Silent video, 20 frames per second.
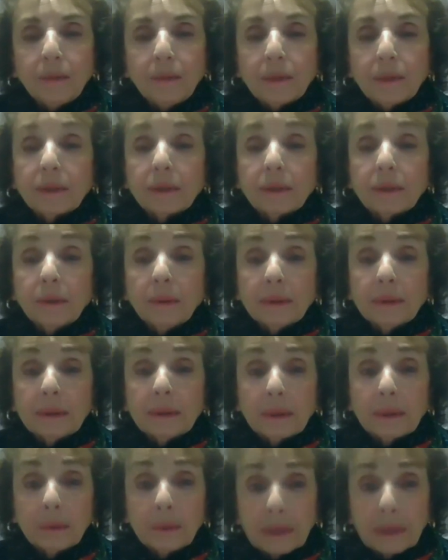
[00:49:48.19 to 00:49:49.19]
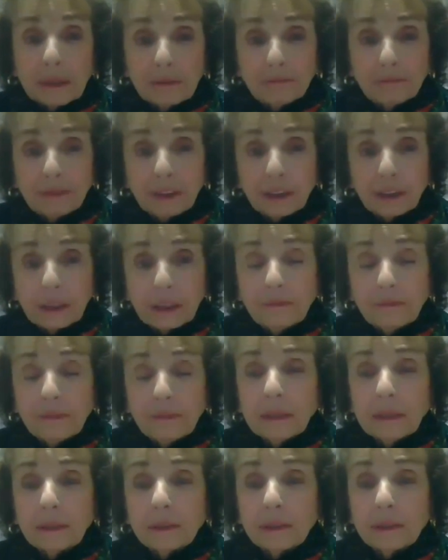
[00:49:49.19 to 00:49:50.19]
which is also like a fishing
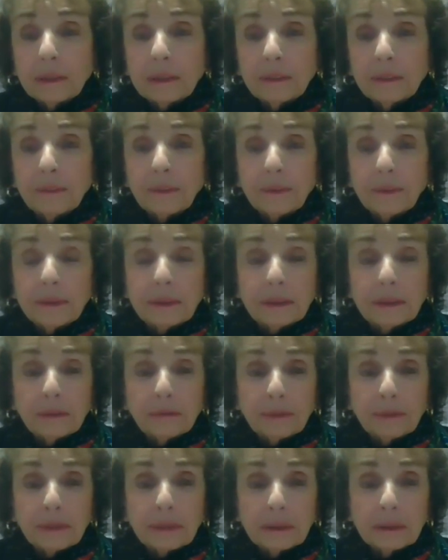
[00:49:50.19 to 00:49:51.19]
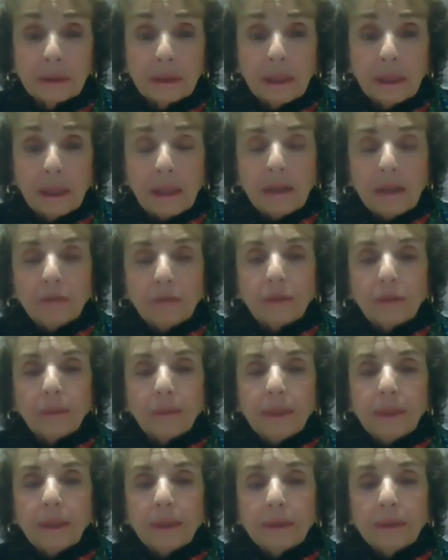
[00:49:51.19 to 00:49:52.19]
village and is very different
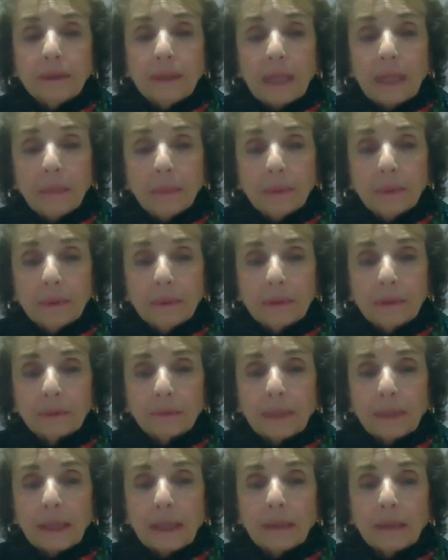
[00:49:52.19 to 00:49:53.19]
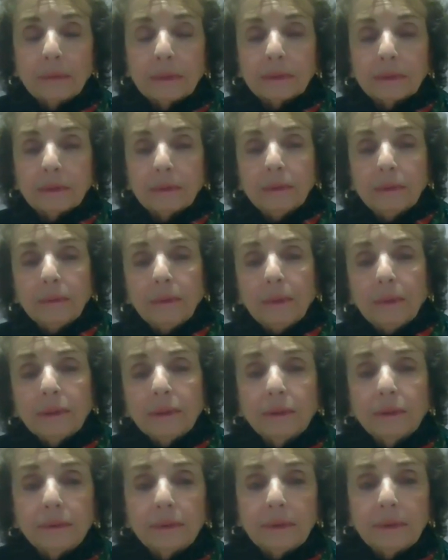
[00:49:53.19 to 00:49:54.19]
from the other neighborhoods around it. So there
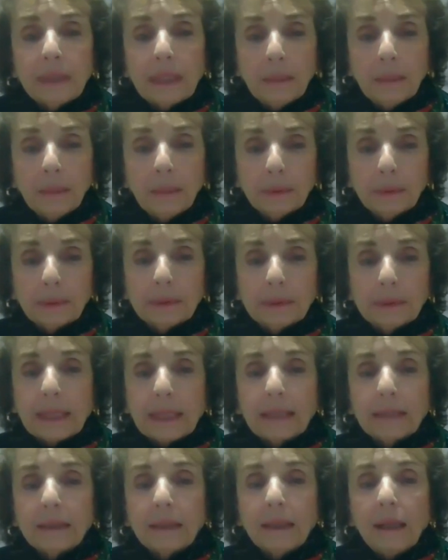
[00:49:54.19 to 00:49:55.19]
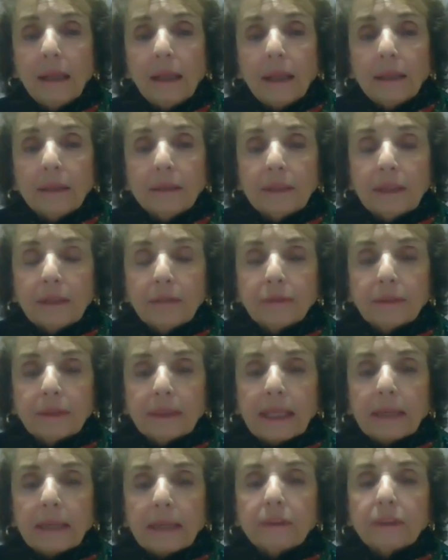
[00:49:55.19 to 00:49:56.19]
are certain neighborhoods that
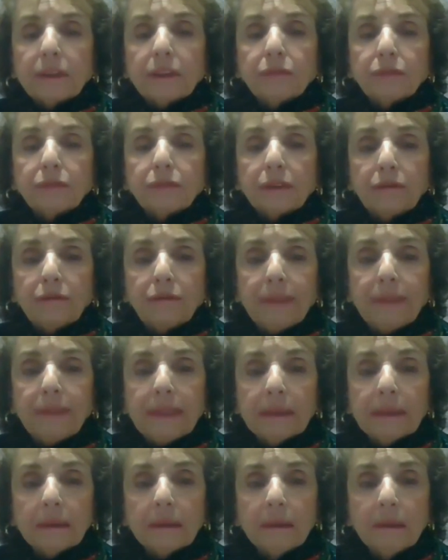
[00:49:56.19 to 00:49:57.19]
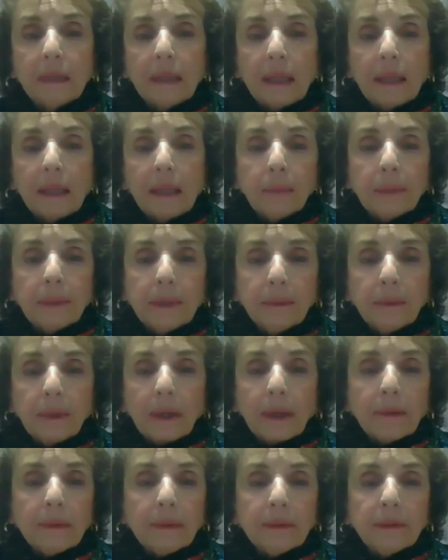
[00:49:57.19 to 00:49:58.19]
definitely have a different feel, but there
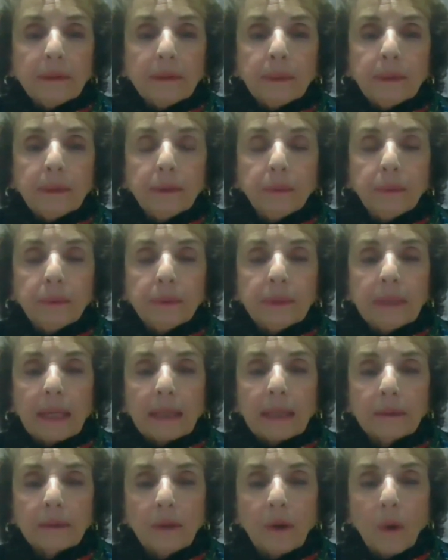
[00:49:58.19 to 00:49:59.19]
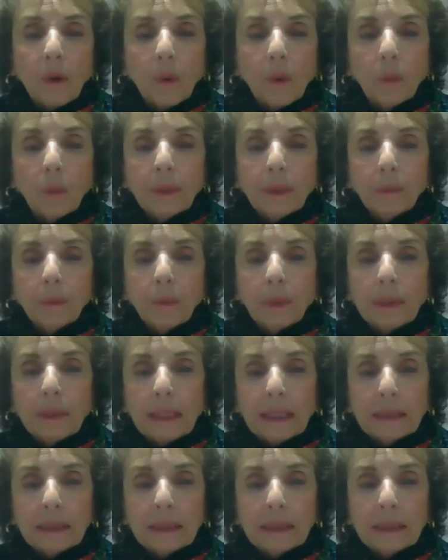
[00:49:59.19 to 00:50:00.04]
are others where you would not know where one